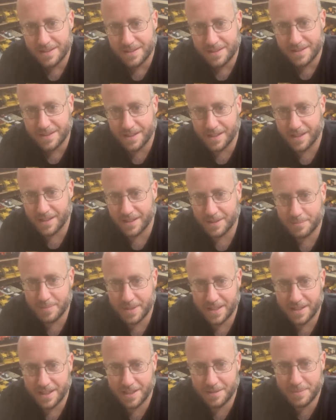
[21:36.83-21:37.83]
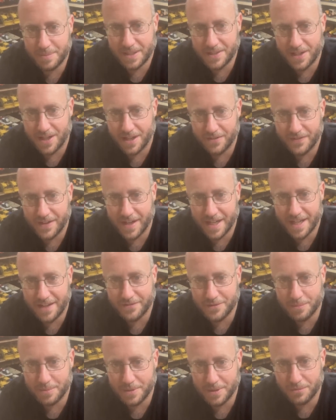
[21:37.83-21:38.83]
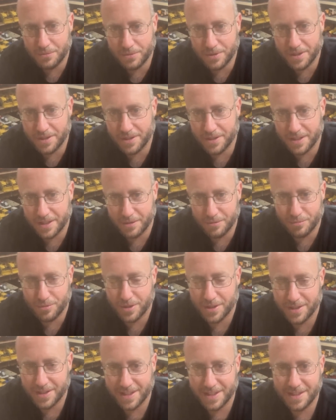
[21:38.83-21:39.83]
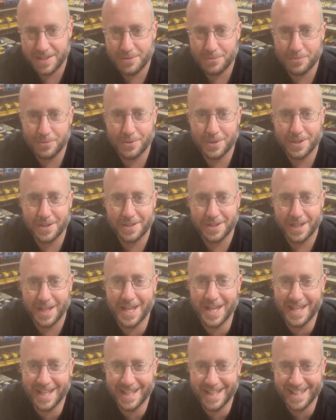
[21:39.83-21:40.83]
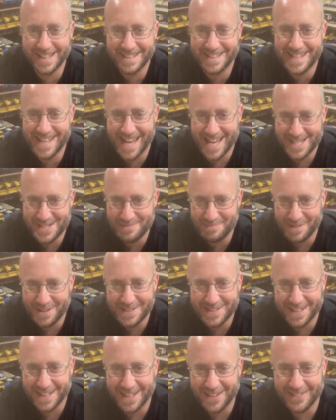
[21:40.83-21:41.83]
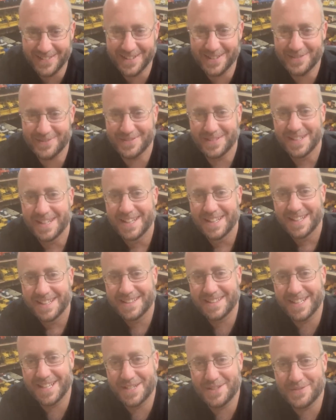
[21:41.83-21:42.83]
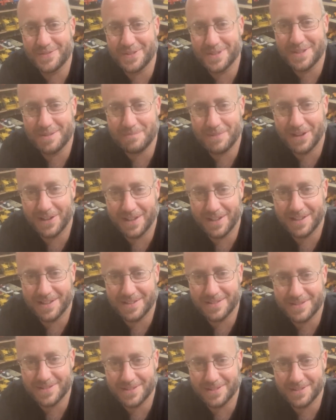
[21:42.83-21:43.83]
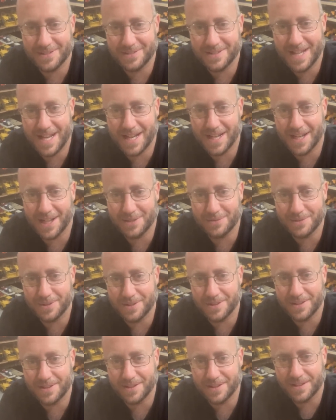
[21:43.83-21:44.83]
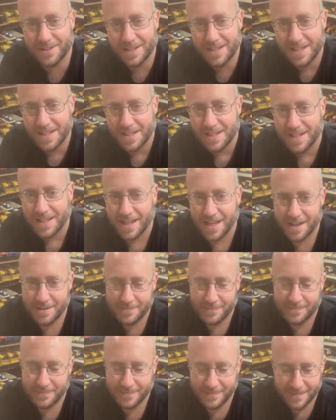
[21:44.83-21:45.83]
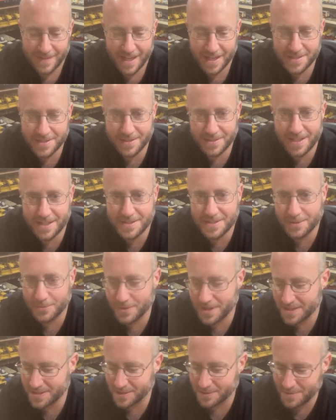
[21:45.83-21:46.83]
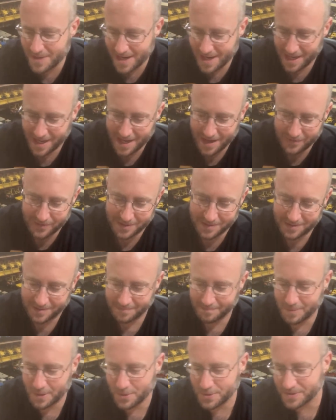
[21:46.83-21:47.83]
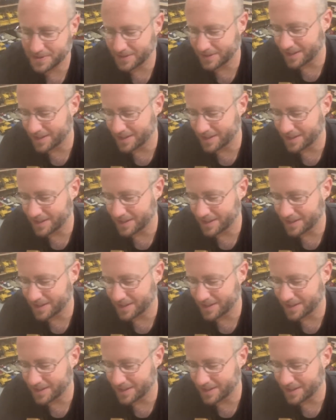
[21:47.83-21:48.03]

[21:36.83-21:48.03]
yeah, it'd be tough. I'd have to be really, really, really desperate to get rid of these for the money. So knock on wood. Actually, that's the reason why I haven't posted